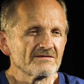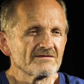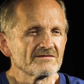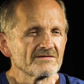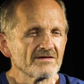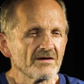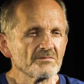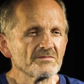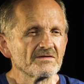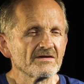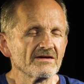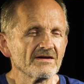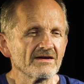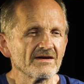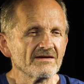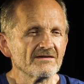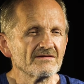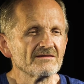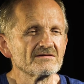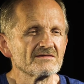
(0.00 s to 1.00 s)
something
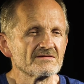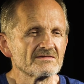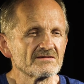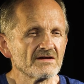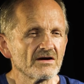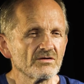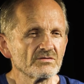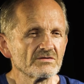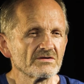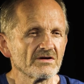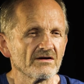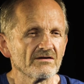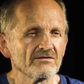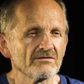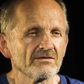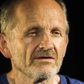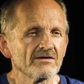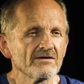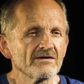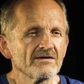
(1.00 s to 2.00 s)
in sourdough.
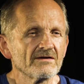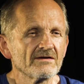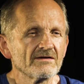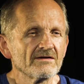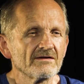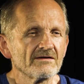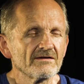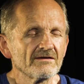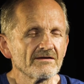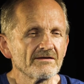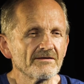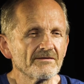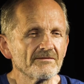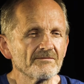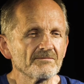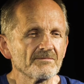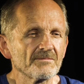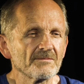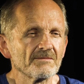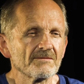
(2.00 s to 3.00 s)

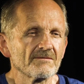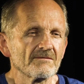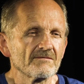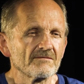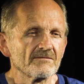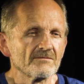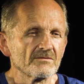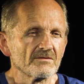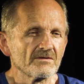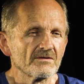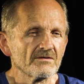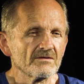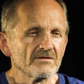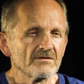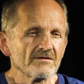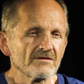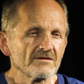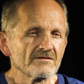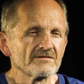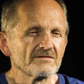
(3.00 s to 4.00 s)

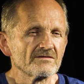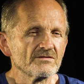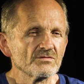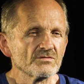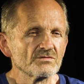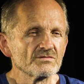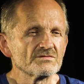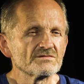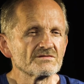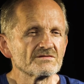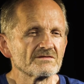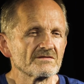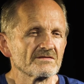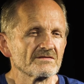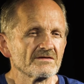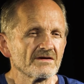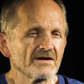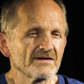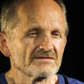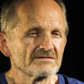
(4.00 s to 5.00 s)
It's
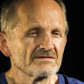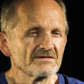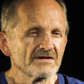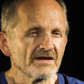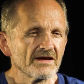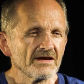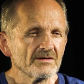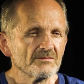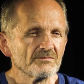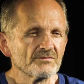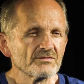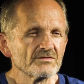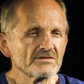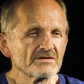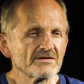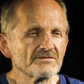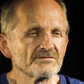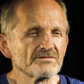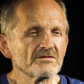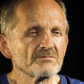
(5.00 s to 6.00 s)
used as a name for
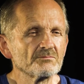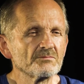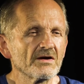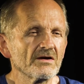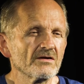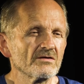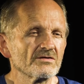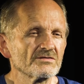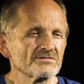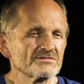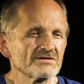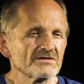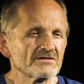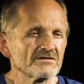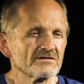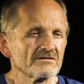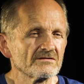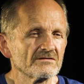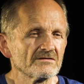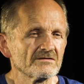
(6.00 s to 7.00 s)
different
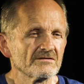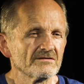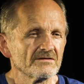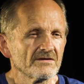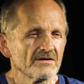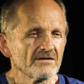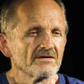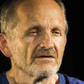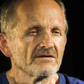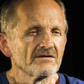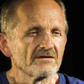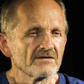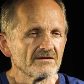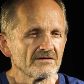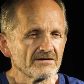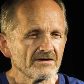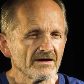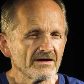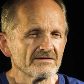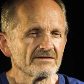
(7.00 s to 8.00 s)
biological
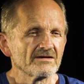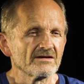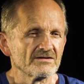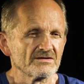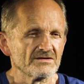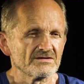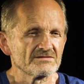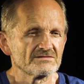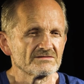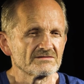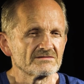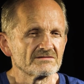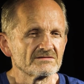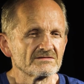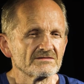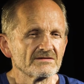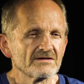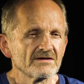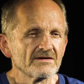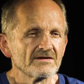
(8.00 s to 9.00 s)

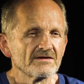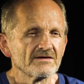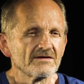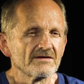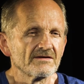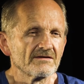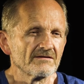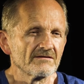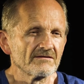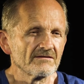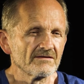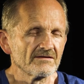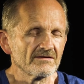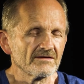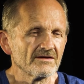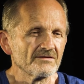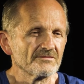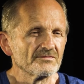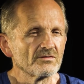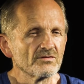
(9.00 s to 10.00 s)
catalysts,
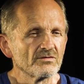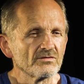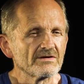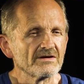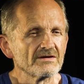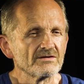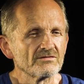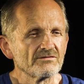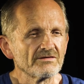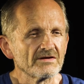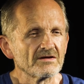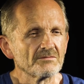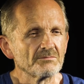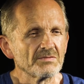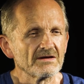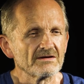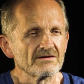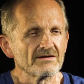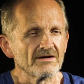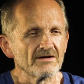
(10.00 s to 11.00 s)
if you look into
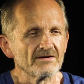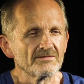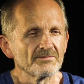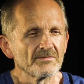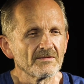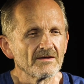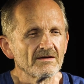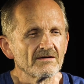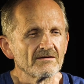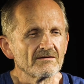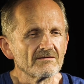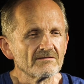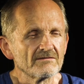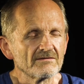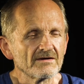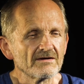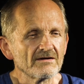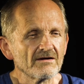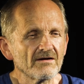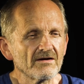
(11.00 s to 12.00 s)
Wikipedia.
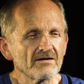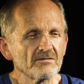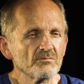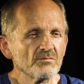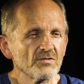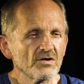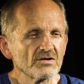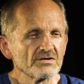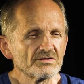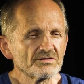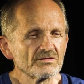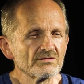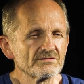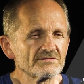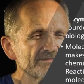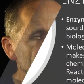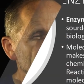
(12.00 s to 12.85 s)
They are molecules